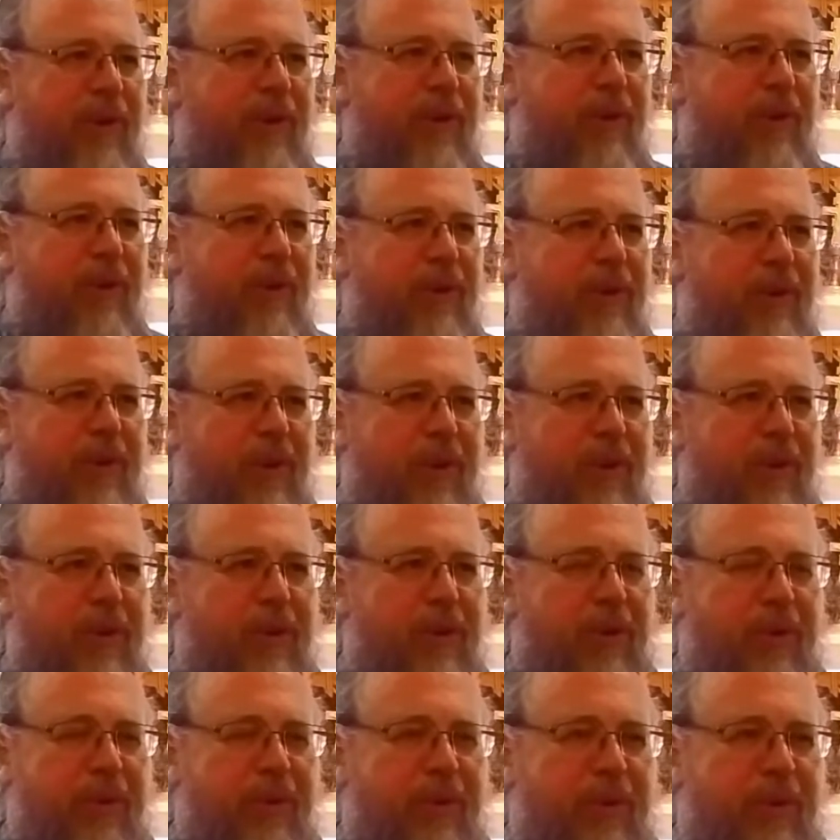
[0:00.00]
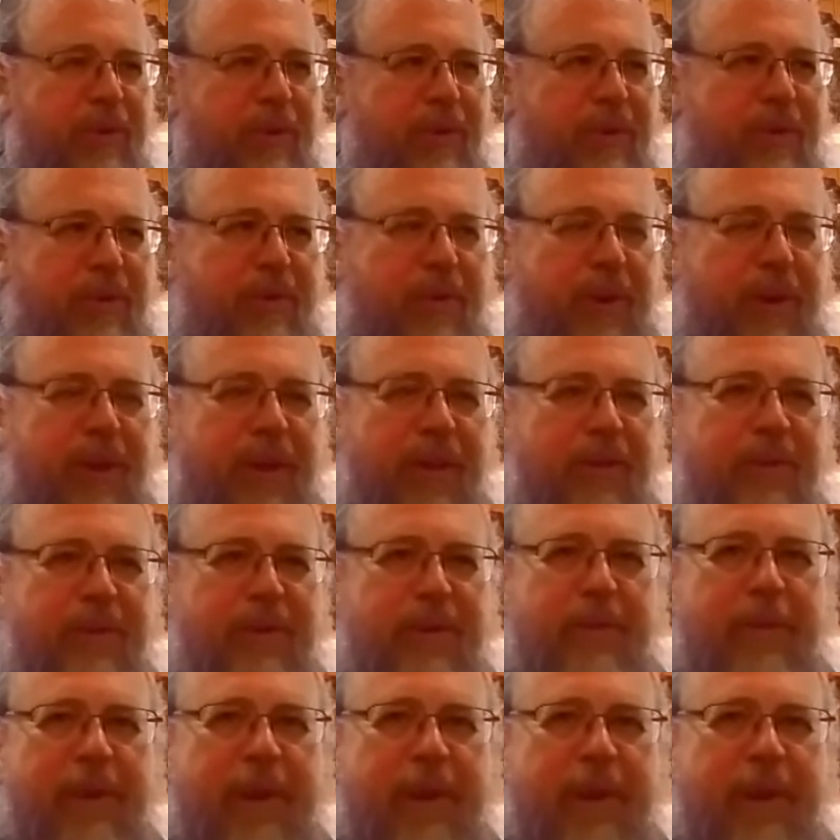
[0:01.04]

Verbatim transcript: the to the Jews. Well, it was a